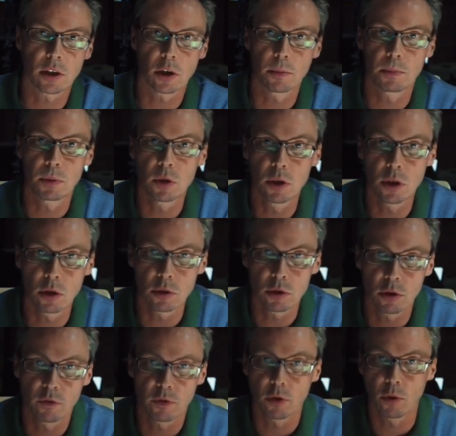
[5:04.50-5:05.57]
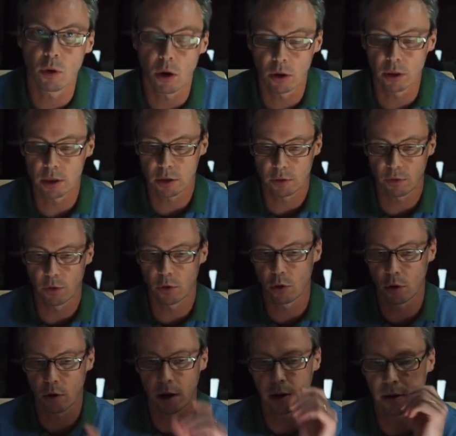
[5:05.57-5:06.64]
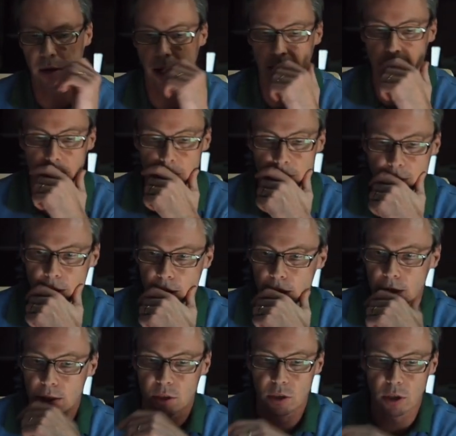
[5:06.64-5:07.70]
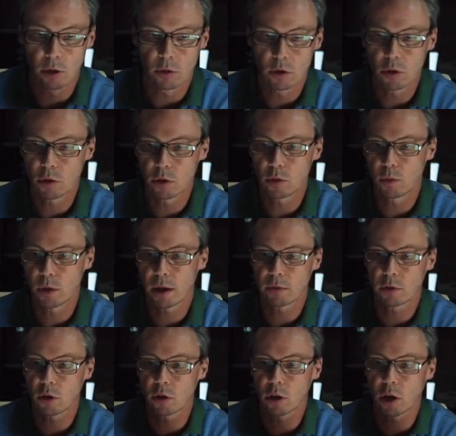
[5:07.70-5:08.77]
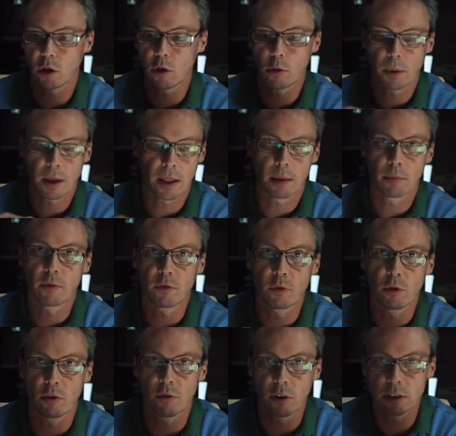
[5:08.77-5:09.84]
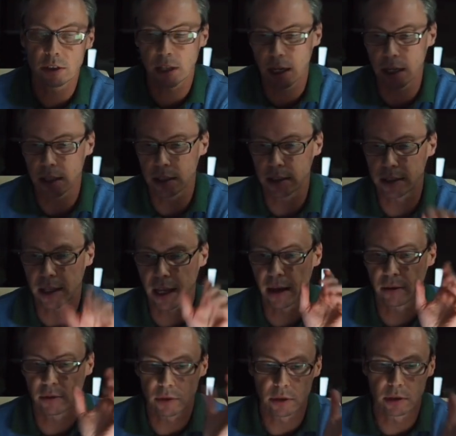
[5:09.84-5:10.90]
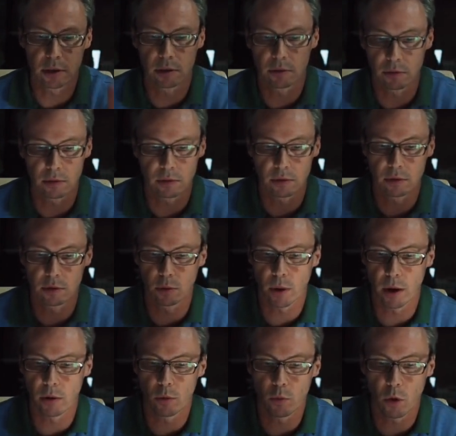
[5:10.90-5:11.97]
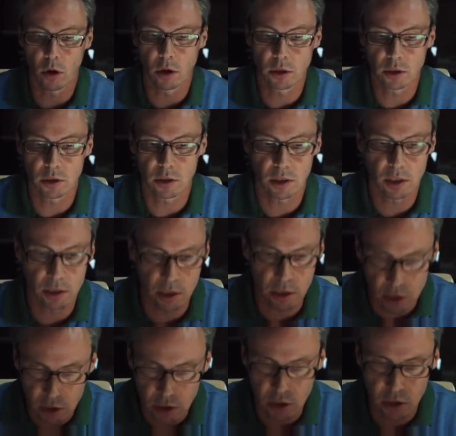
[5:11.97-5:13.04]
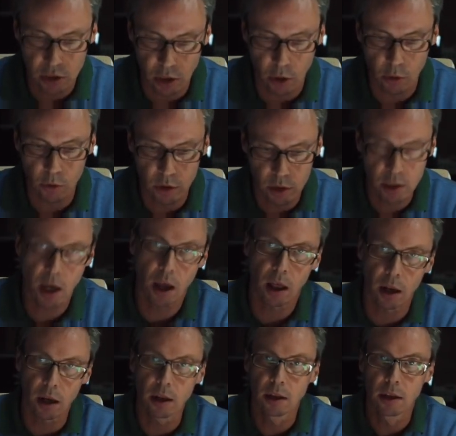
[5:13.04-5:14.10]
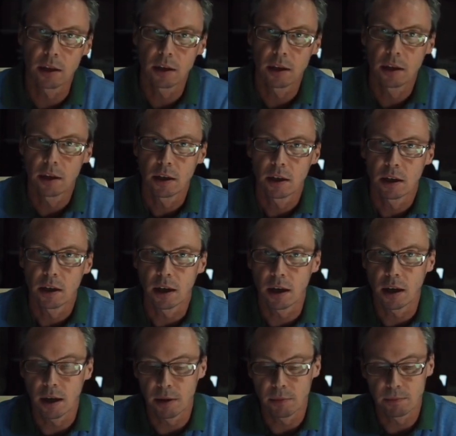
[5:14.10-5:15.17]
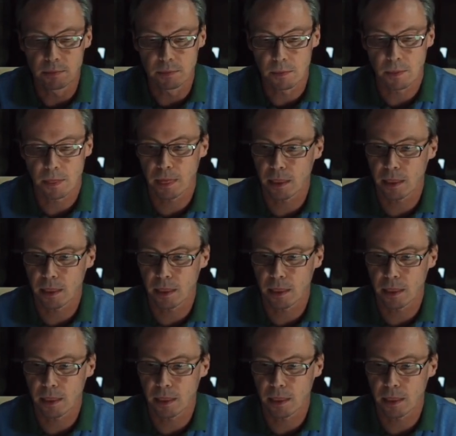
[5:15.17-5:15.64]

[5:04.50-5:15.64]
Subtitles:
is so beautiful on this foreground now. So we haven't got a clue about that before. If I take this down to where it was, this is just so dull and